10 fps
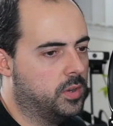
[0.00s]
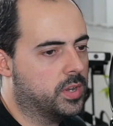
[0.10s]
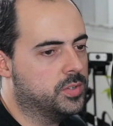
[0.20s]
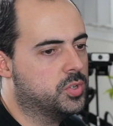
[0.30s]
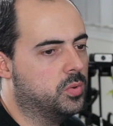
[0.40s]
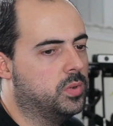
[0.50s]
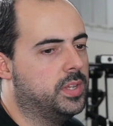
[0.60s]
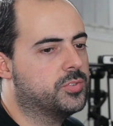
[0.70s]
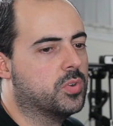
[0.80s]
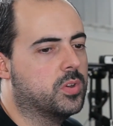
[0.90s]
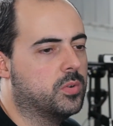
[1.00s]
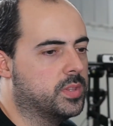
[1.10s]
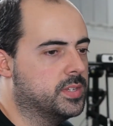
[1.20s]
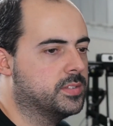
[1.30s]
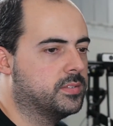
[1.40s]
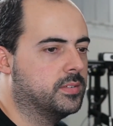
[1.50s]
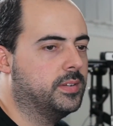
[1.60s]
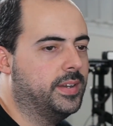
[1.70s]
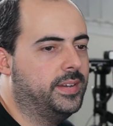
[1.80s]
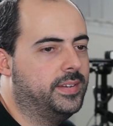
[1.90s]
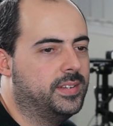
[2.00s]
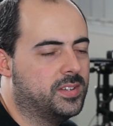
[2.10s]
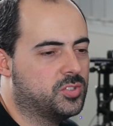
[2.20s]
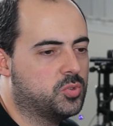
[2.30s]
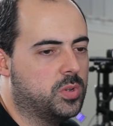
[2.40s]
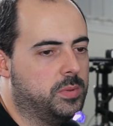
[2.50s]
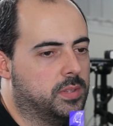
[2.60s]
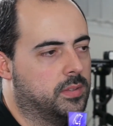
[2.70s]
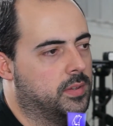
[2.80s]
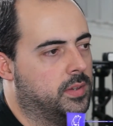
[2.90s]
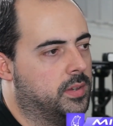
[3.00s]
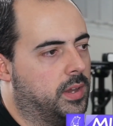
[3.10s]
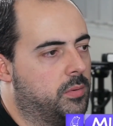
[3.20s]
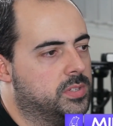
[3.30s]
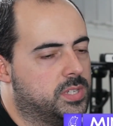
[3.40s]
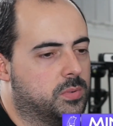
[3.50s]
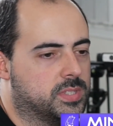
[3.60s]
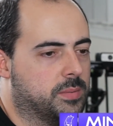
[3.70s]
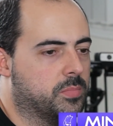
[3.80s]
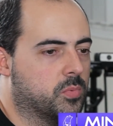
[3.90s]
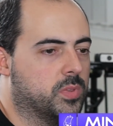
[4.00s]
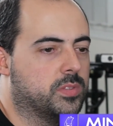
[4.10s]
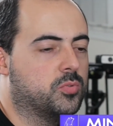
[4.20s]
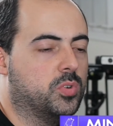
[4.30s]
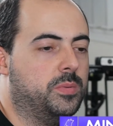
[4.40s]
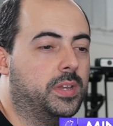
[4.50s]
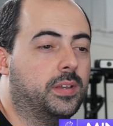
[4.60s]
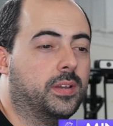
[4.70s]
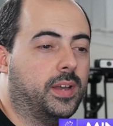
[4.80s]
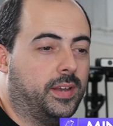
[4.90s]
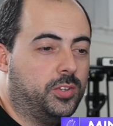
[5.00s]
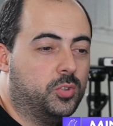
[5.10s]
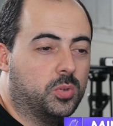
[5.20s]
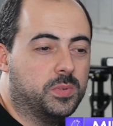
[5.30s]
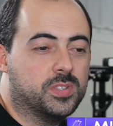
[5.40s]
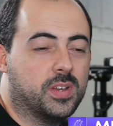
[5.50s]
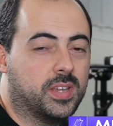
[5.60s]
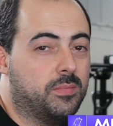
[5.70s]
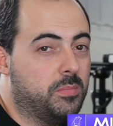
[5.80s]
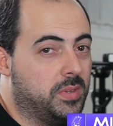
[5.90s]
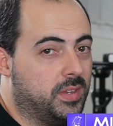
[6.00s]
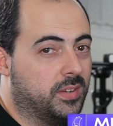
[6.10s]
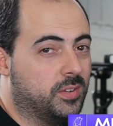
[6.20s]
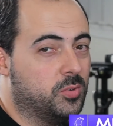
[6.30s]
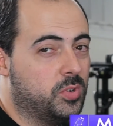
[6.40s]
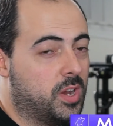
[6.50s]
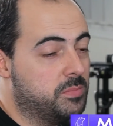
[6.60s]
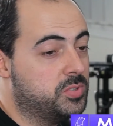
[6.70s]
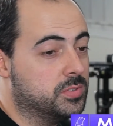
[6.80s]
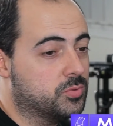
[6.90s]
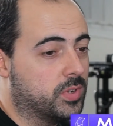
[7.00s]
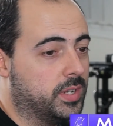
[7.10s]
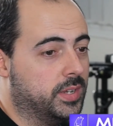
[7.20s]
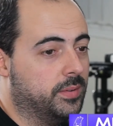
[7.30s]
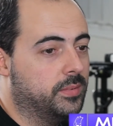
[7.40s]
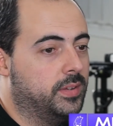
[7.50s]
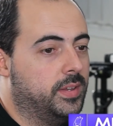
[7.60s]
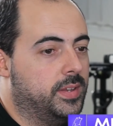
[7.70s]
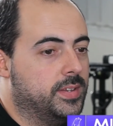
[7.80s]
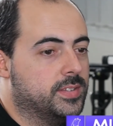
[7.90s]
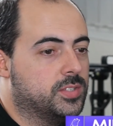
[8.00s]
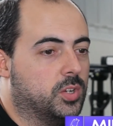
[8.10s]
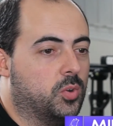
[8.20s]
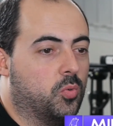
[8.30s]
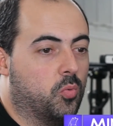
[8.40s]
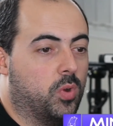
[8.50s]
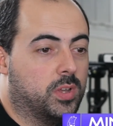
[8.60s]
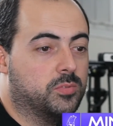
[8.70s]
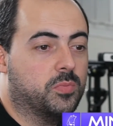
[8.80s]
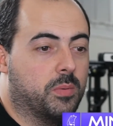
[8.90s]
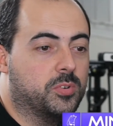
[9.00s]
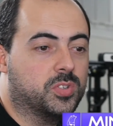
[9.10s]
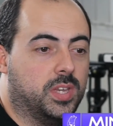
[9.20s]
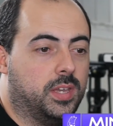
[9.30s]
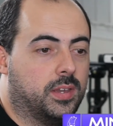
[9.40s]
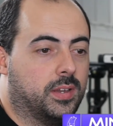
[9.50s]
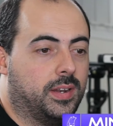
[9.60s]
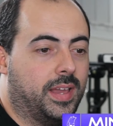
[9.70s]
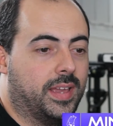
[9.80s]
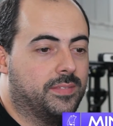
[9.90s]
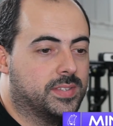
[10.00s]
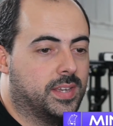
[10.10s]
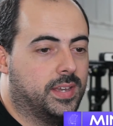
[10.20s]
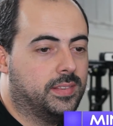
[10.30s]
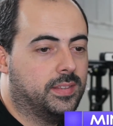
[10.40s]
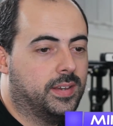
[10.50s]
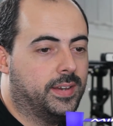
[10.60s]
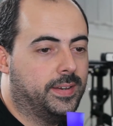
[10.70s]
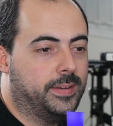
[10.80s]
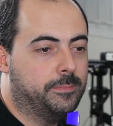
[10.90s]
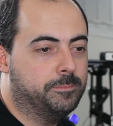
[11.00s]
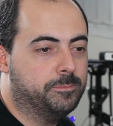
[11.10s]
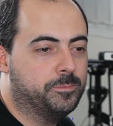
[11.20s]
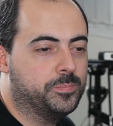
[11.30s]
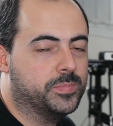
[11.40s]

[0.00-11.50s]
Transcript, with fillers: Okay, so let's record this uh, and not streaming. I will see what's up with streaming. Uh, YouTube is not giving me good options right now. So welcome to Vamonos Geek. Like I've said, um,